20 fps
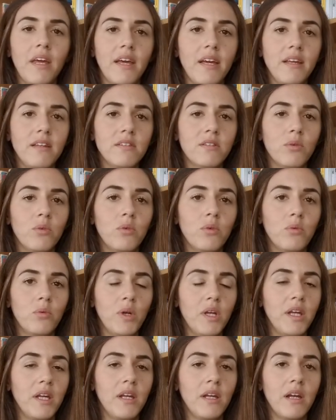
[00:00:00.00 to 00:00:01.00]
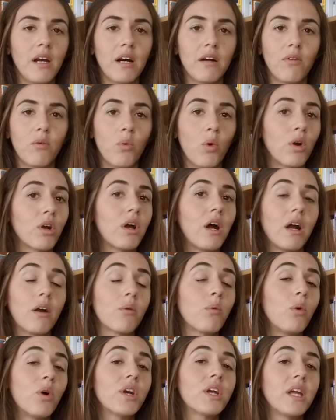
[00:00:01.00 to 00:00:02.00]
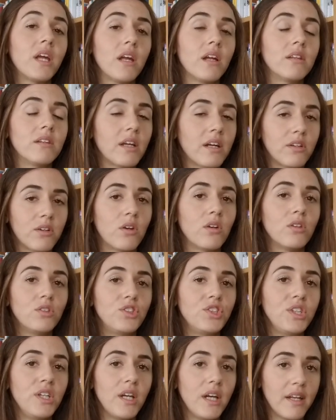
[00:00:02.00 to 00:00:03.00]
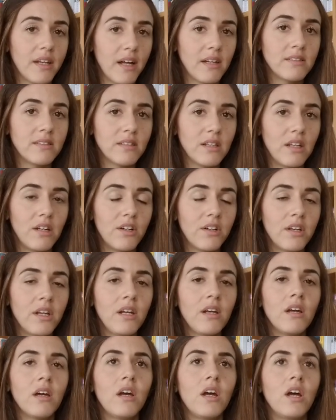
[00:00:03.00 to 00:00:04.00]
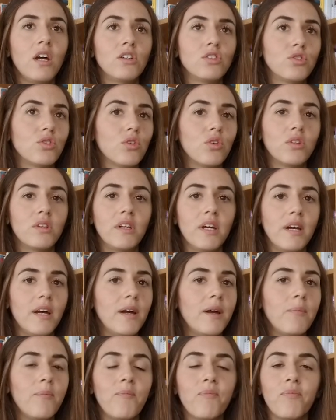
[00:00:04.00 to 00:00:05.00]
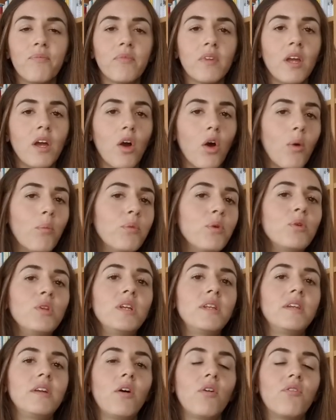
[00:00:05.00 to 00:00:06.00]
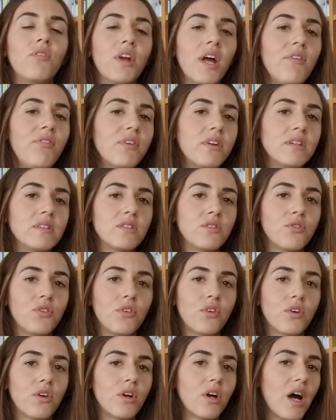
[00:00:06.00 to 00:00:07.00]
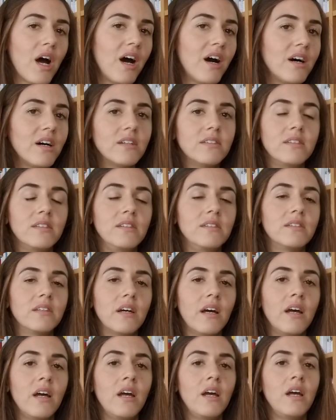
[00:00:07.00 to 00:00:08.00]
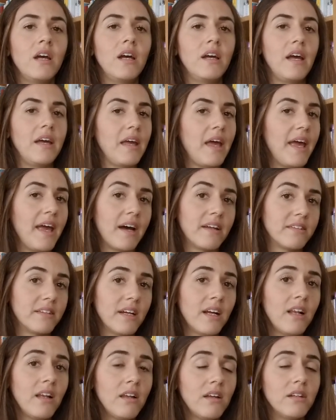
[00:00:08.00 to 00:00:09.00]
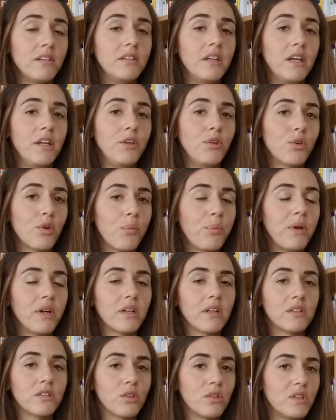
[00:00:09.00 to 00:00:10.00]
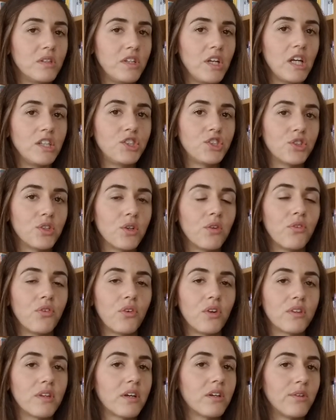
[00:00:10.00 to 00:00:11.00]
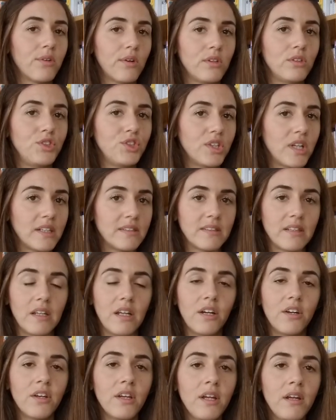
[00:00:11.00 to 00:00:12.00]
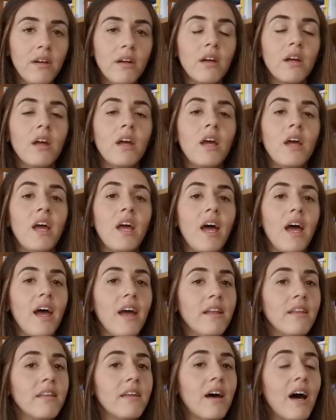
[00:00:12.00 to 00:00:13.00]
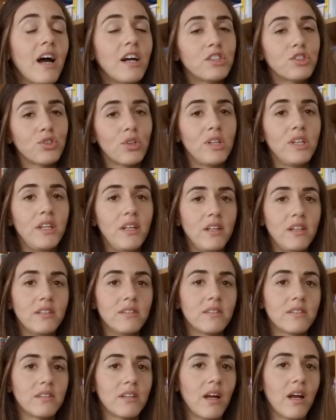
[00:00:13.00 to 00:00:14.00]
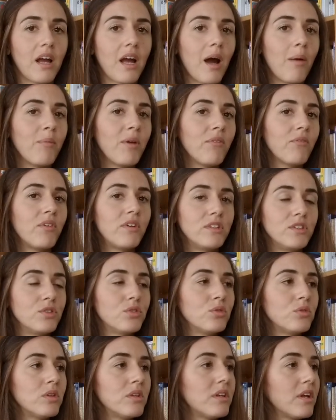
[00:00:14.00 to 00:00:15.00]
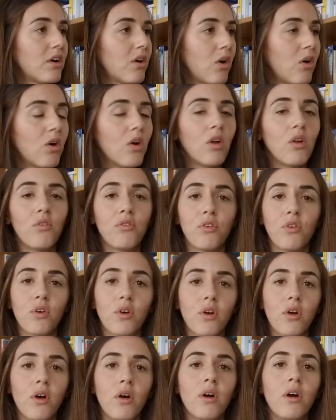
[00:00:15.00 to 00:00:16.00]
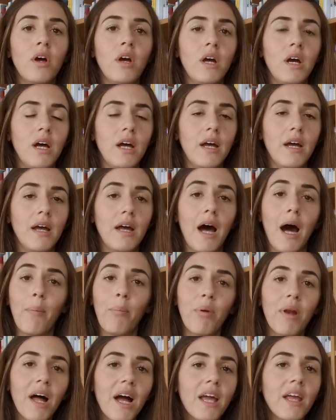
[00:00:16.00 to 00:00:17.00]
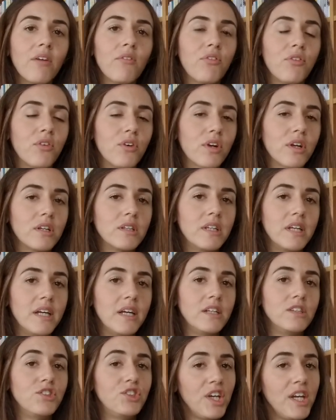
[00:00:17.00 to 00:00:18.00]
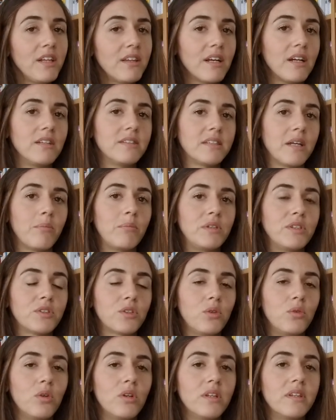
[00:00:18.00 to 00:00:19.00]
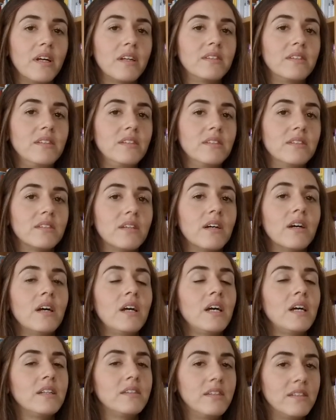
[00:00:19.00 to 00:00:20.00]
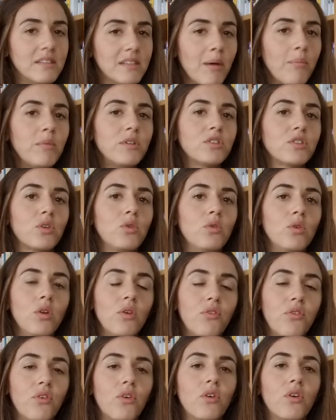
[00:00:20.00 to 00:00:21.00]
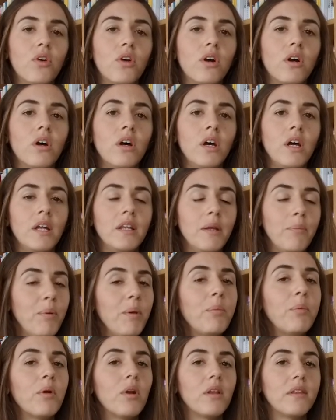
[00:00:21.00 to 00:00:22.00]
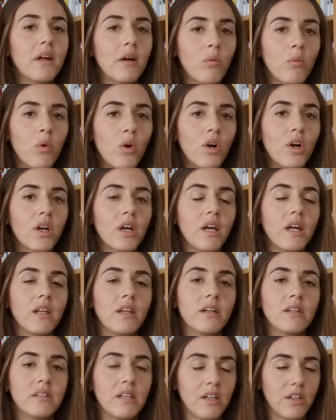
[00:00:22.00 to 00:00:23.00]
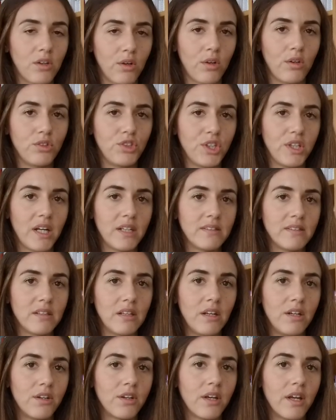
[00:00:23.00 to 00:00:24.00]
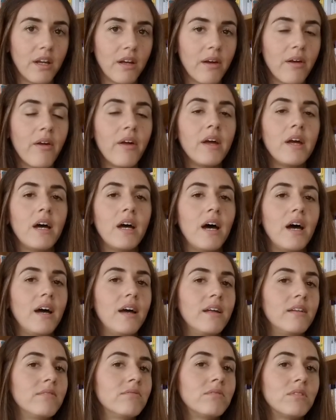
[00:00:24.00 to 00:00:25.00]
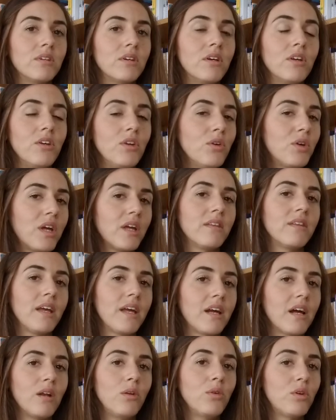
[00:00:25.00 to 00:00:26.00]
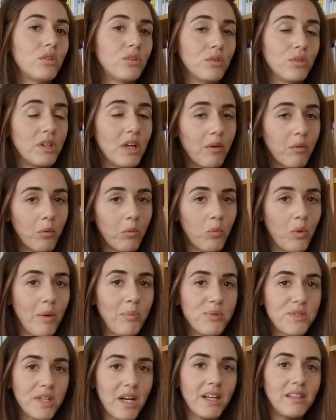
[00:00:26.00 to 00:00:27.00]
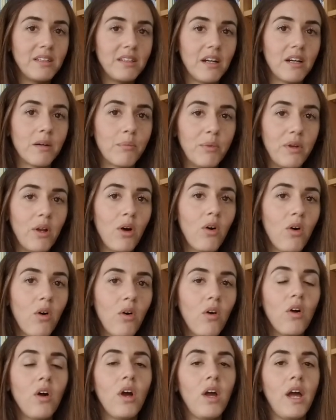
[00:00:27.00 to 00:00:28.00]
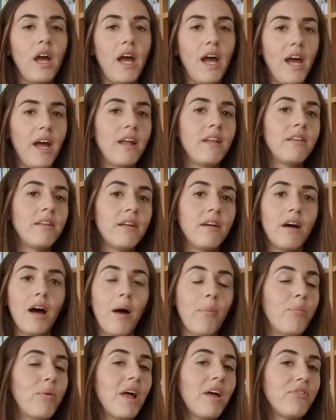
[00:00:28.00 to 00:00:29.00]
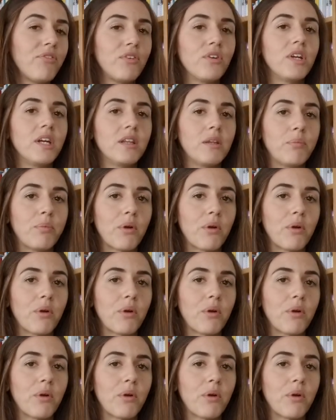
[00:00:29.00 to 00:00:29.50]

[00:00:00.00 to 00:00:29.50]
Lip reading: case, we are working in technology enhanced learning. So the community of reference for us is EATL, the European Association for Technology Enhanced Learning. And actually is coming very soon the call for applying for the JTEL summer school, that is the summer school for the people that work in technology enhanced learning. And you can take a look to the website here below and apply for it